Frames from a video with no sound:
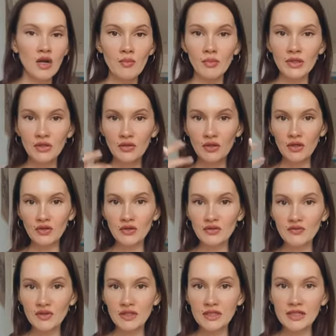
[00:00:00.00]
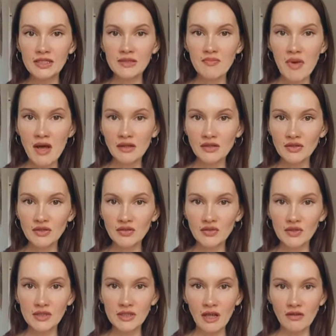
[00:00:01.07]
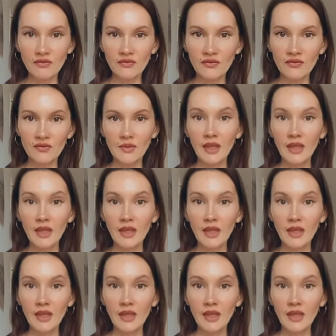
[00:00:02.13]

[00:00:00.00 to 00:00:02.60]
but you cannot really smell it on yourself.